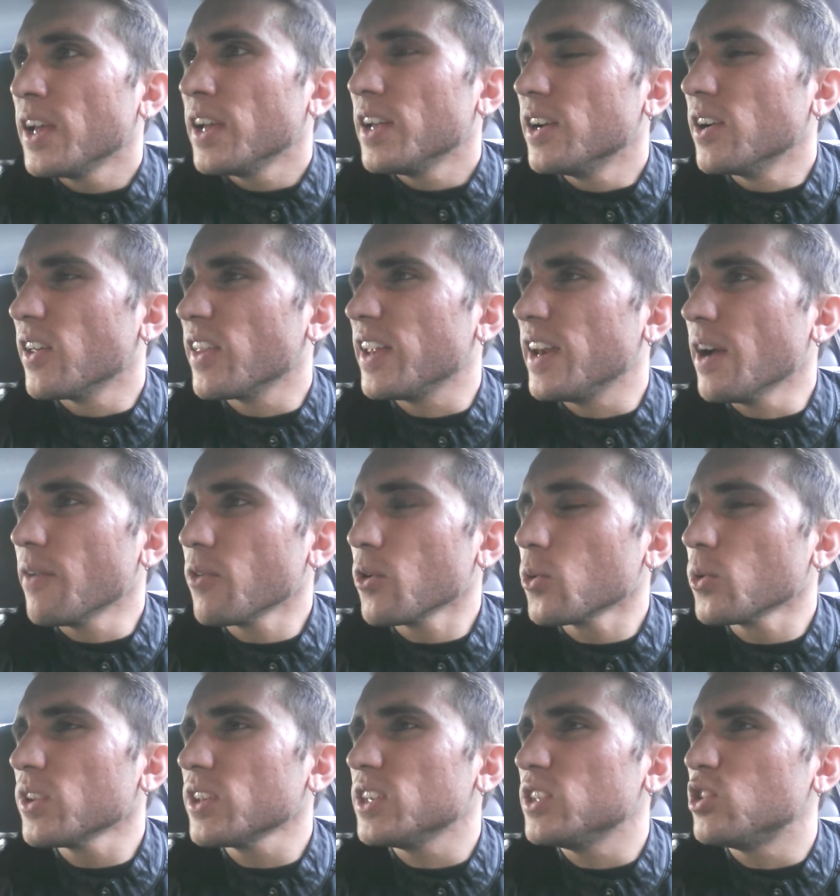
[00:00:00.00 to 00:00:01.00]
you know, they never
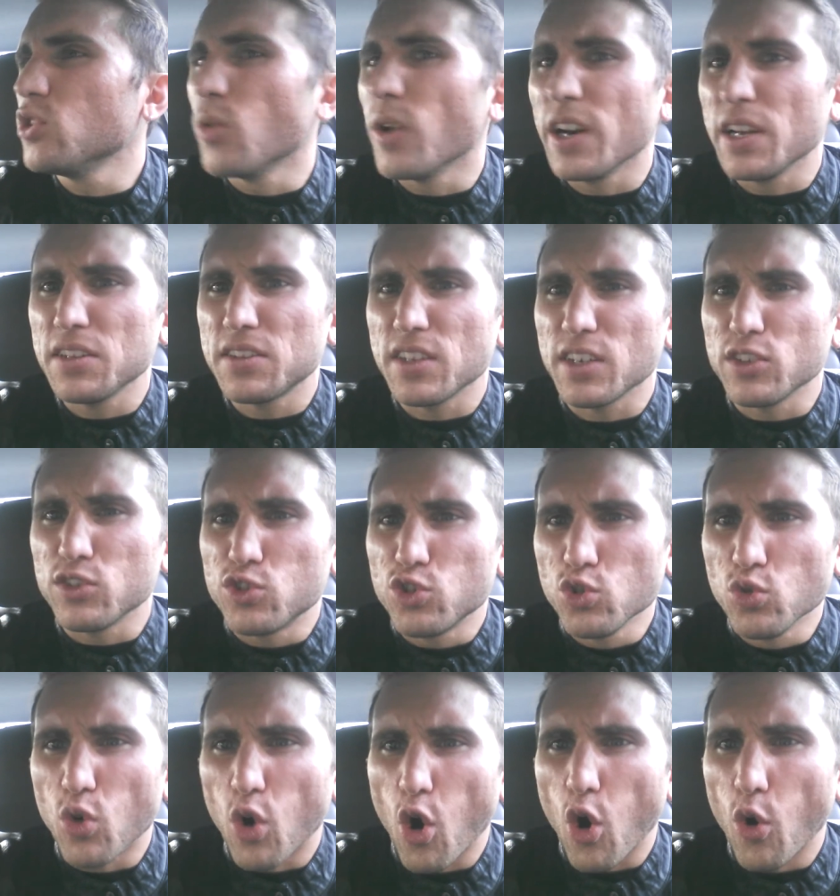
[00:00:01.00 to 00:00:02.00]
really do anything
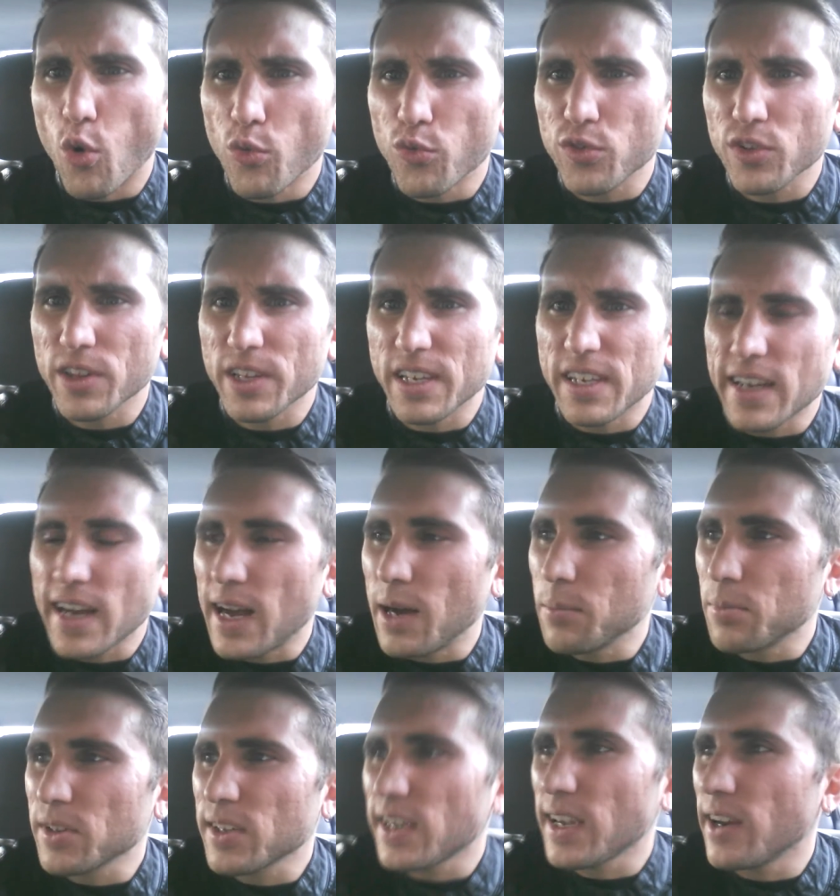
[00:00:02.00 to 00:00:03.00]
too overly
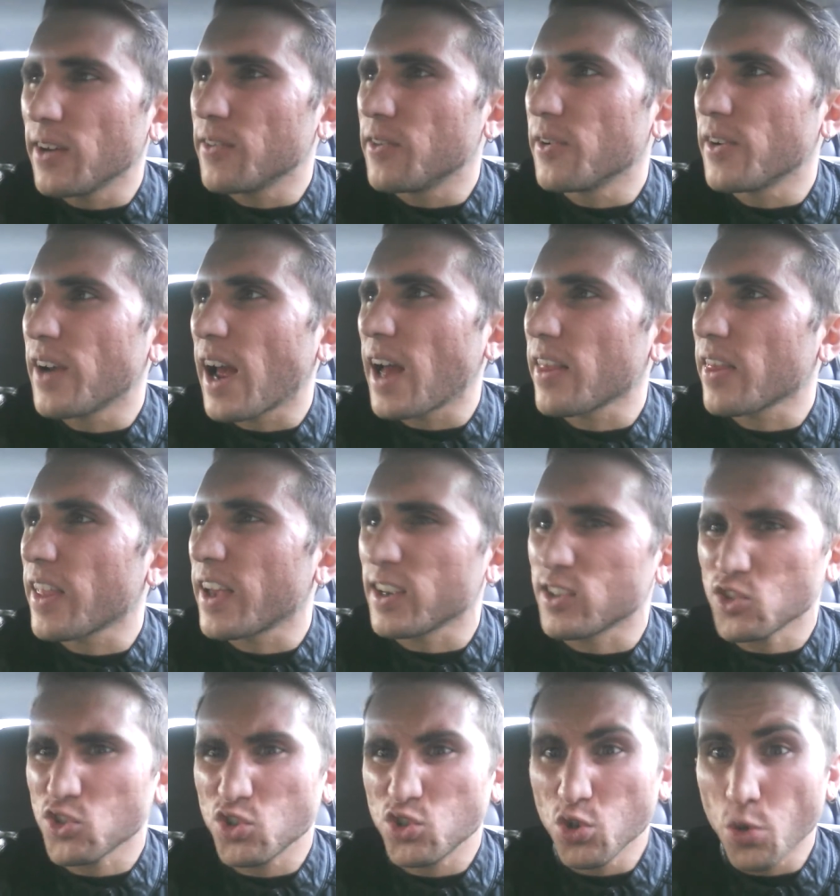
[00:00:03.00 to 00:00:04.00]
complicated. They're not
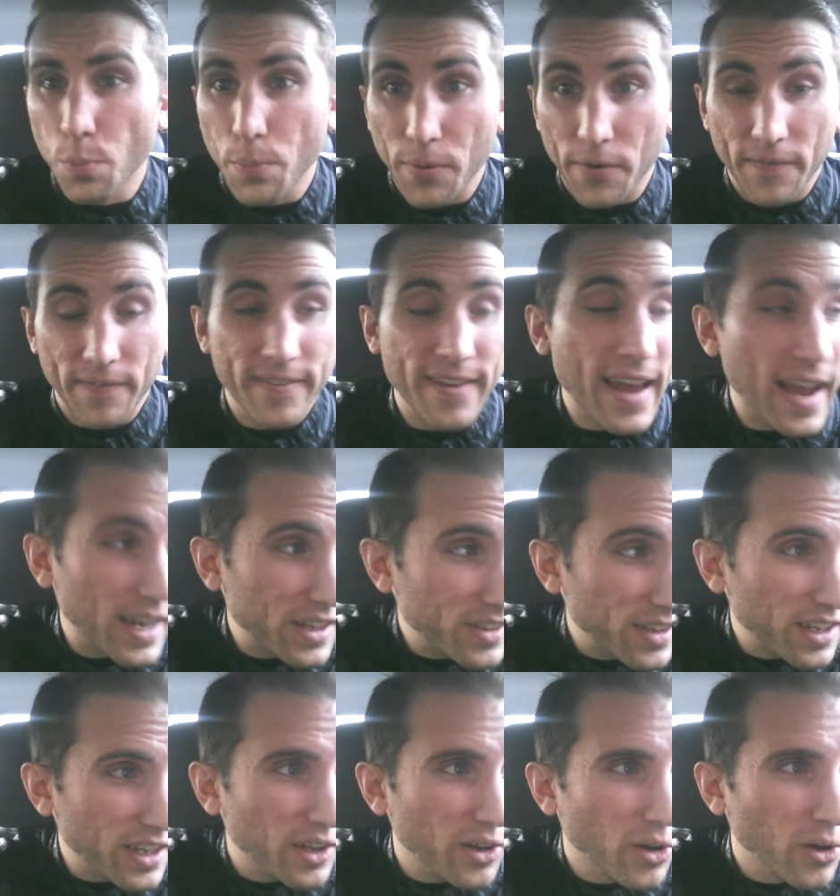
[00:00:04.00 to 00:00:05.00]
like super
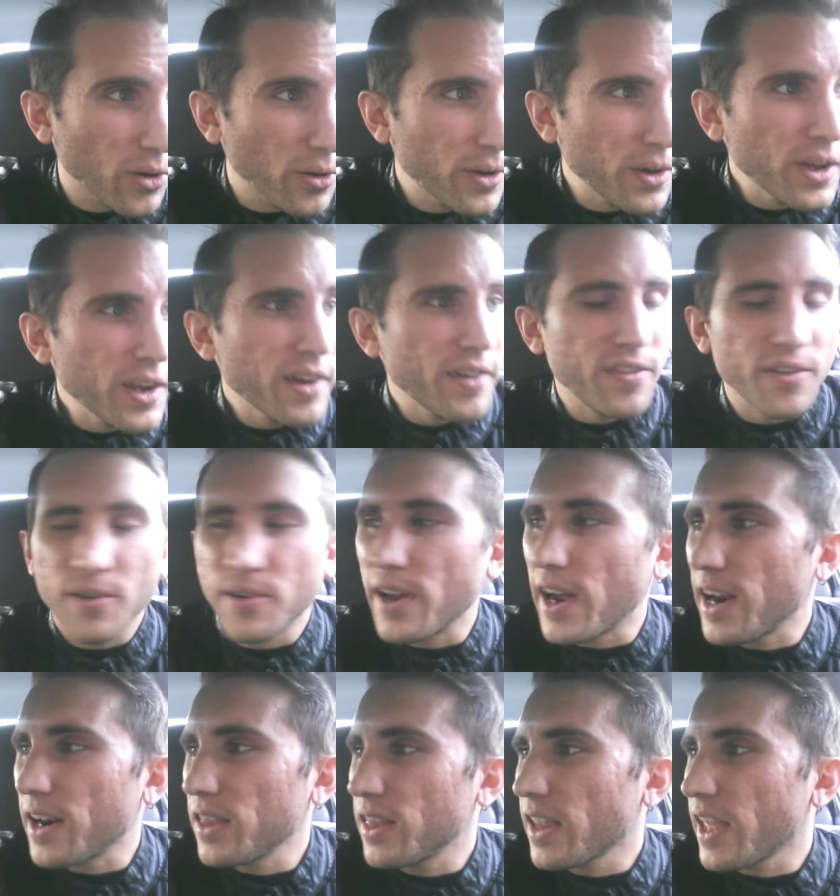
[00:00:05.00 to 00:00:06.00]
technical. They're
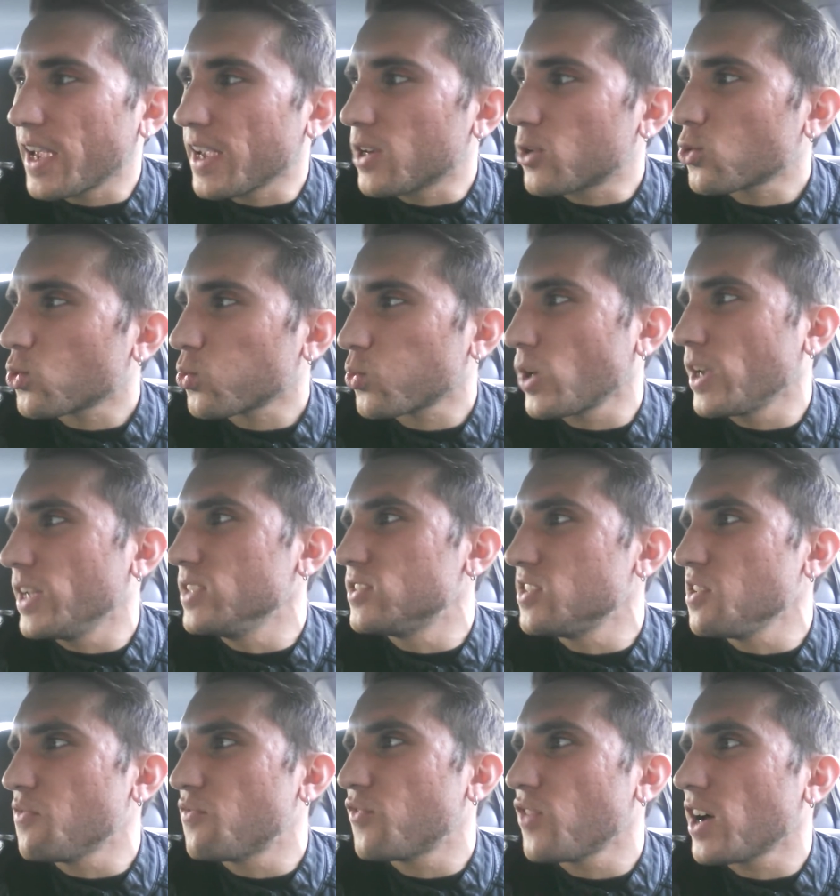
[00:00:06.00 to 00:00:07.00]
not like
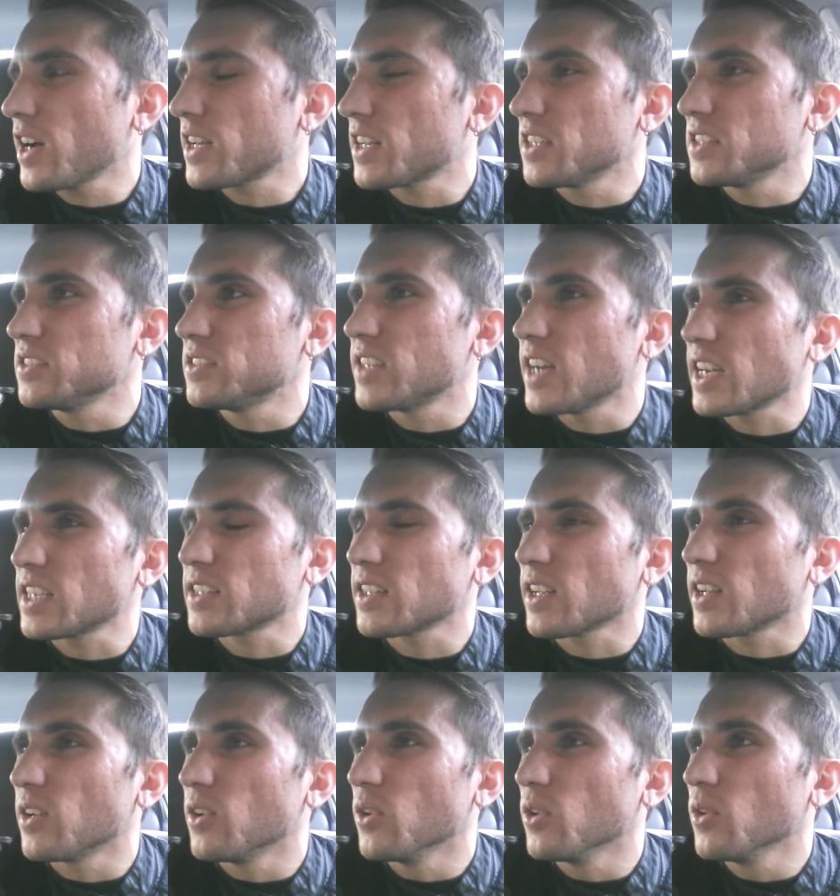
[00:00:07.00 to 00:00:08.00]
crazy fucking
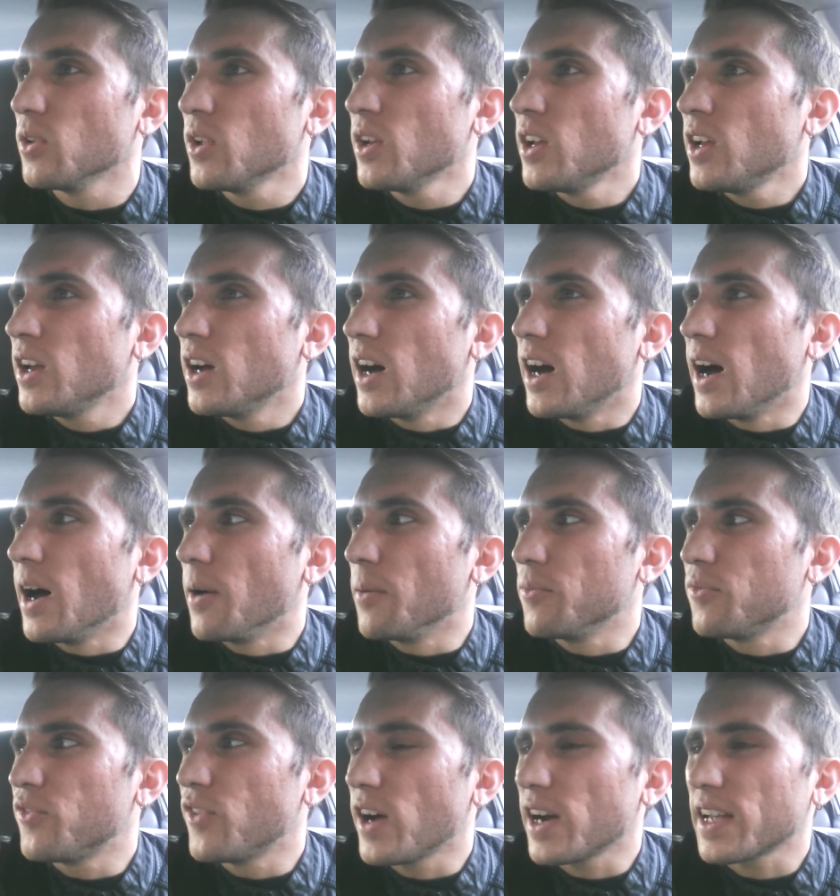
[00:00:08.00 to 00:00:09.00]
technical,
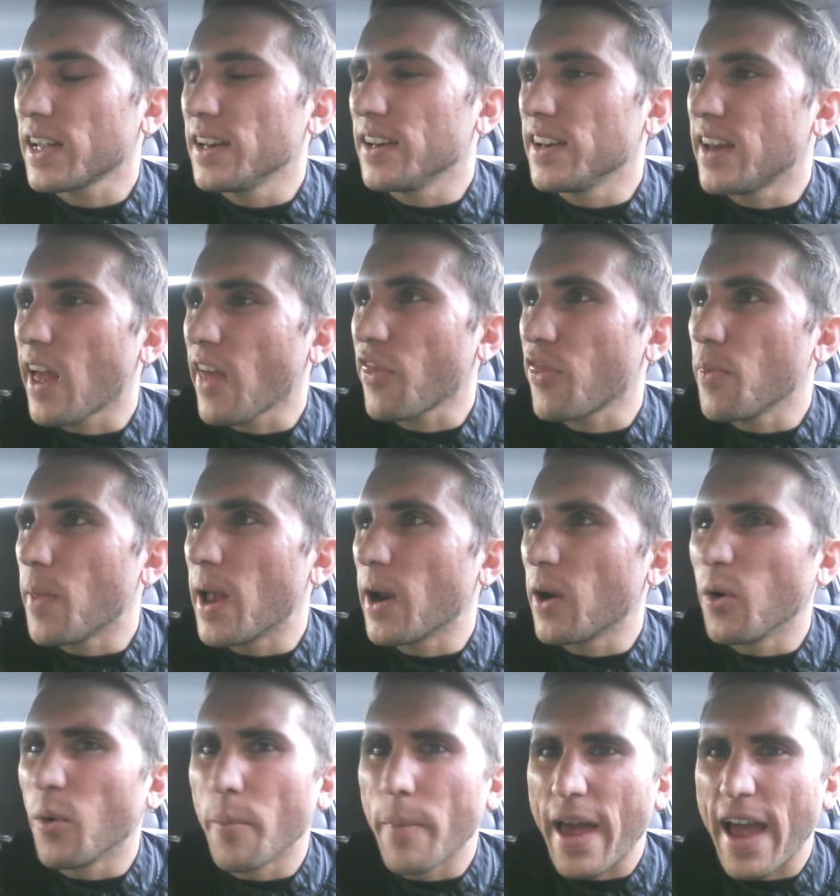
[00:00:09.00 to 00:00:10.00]
um, fucking death
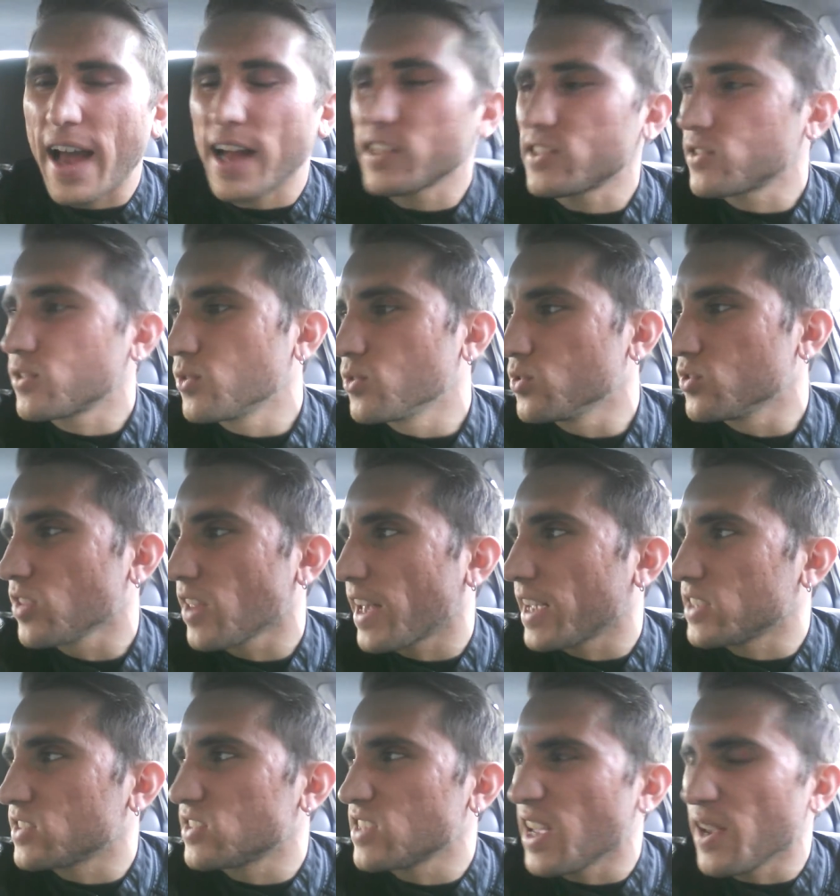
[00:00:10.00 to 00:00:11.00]
metal masters
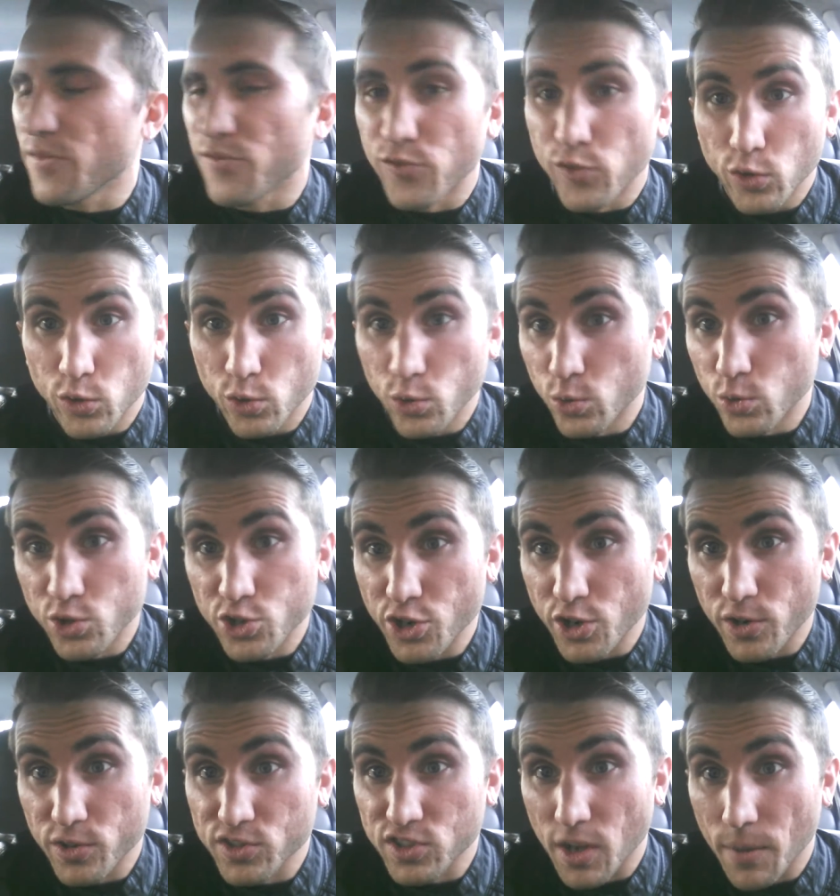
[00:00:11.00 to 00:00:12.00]
like say
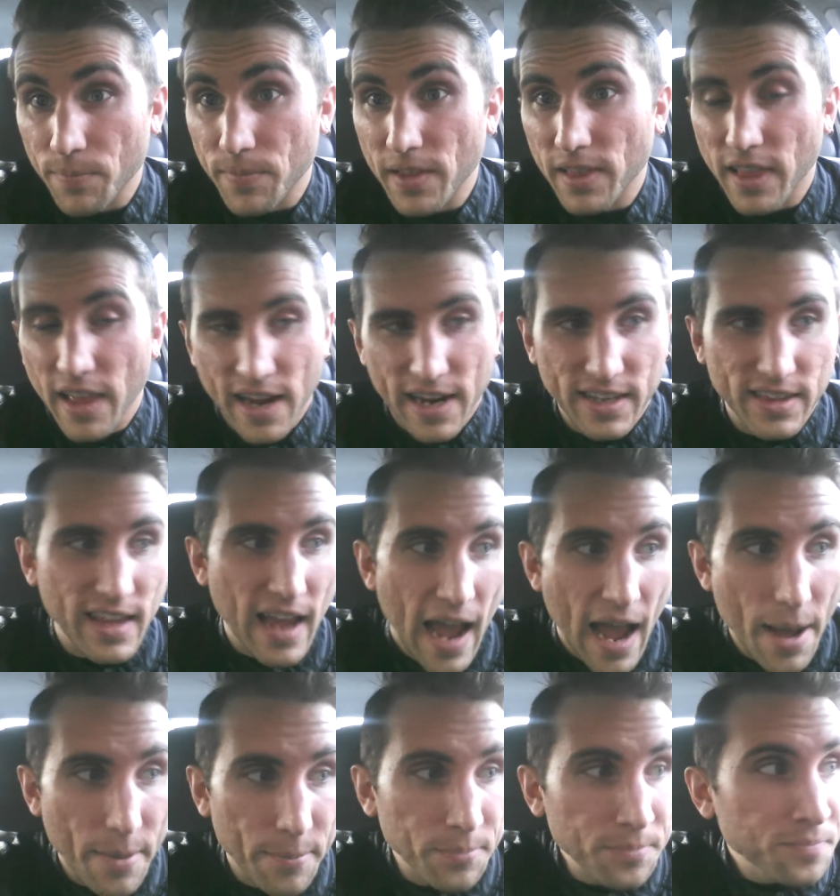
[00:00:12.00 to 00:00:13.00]
Fallujah or something like
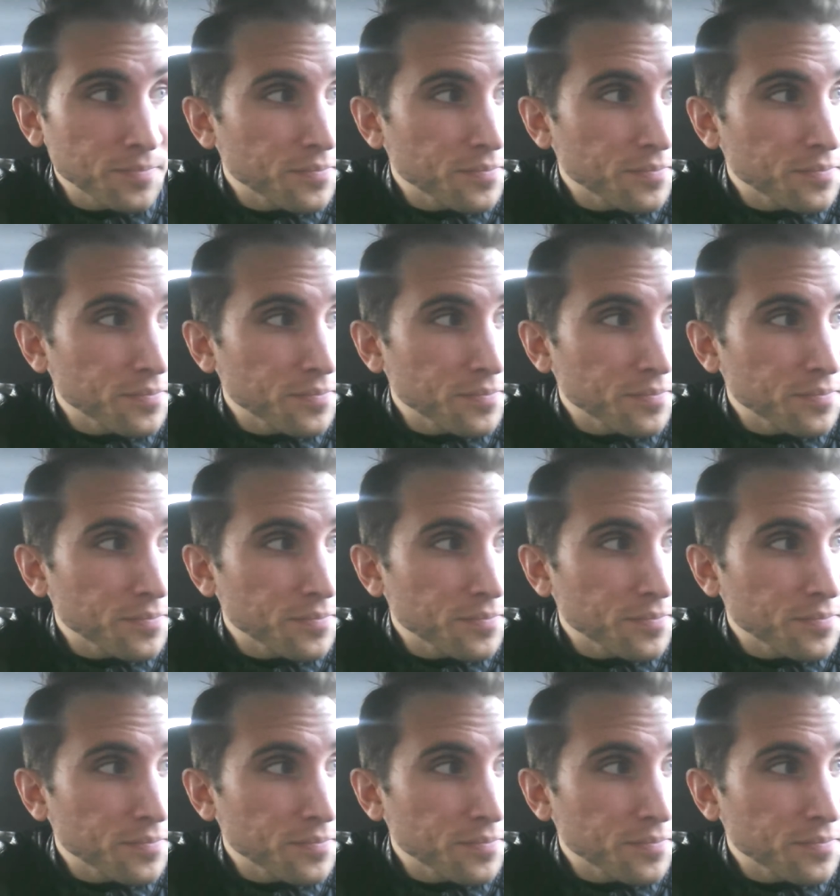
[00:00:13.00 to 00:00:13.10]
that.